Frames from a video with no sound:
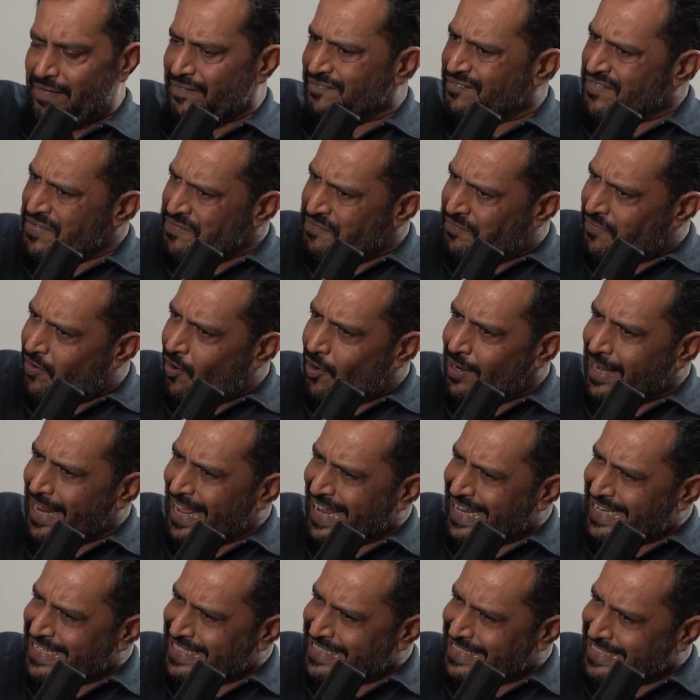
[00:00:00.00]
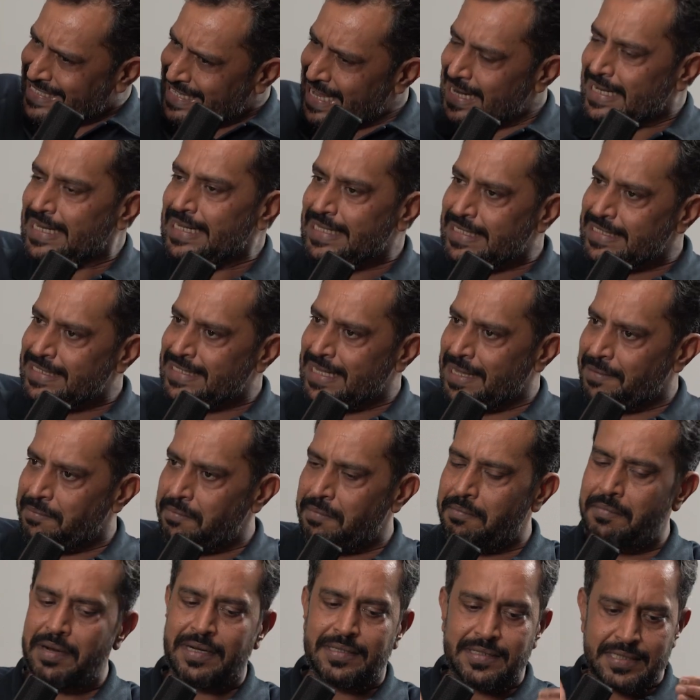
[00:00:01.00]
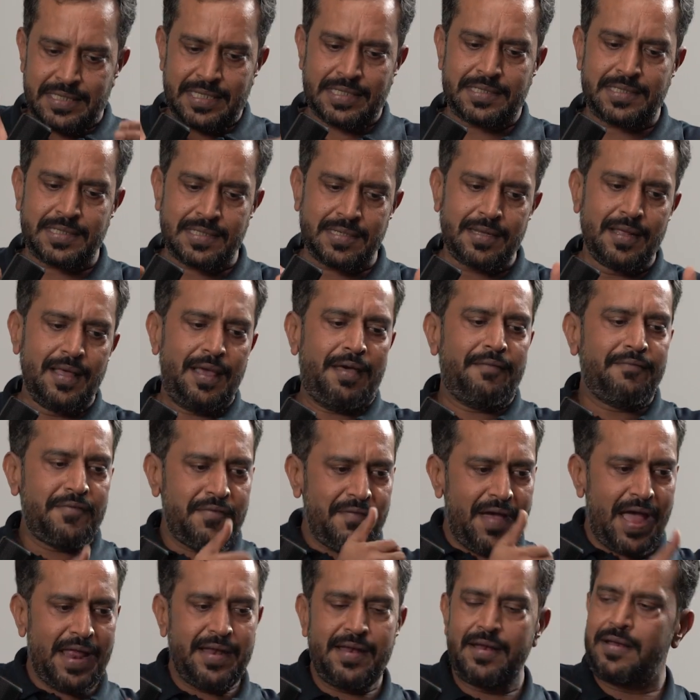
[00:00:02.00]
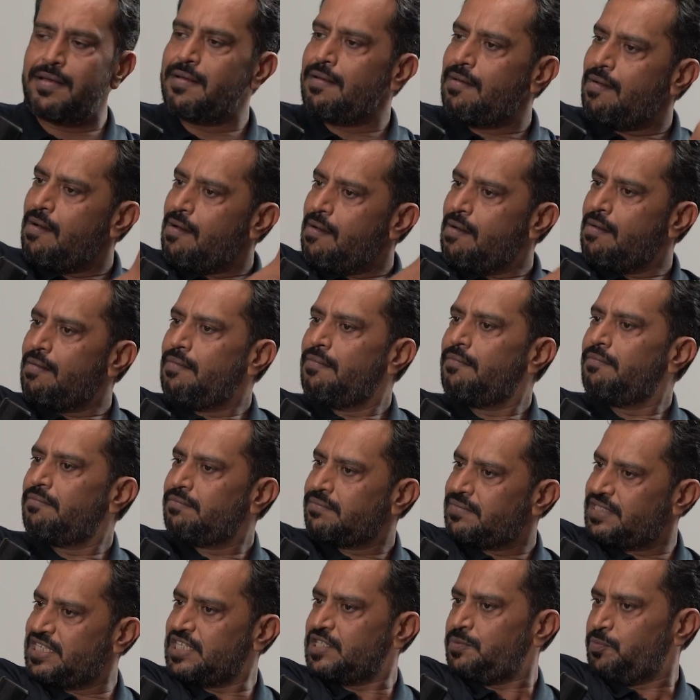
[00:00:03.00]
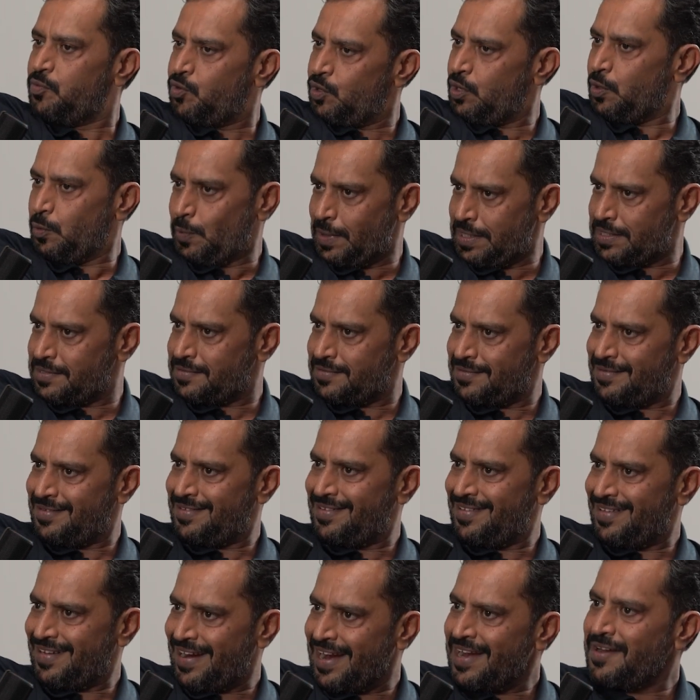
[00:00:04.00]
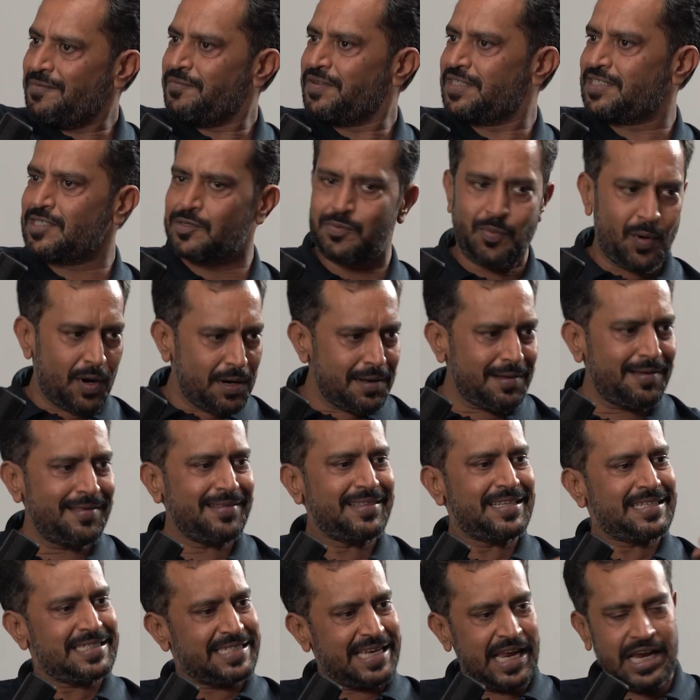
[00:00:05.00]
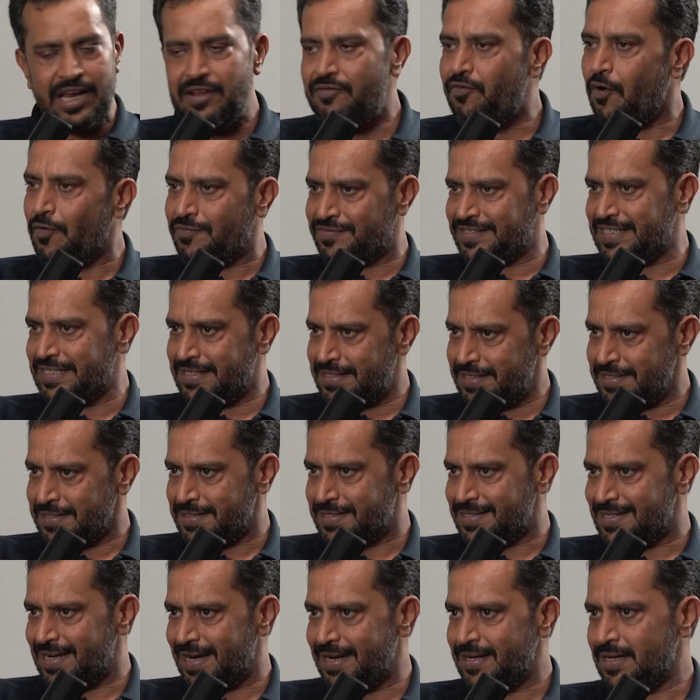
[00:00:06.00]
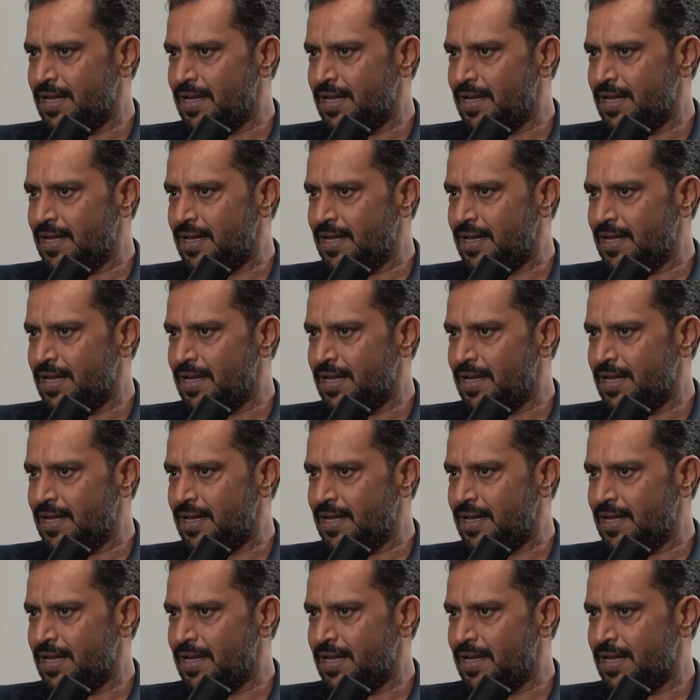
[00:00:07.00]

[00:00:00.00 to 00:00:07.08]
We've got exactly the same, but just we've added 6 more units, right? Which is what the style of offset is, right?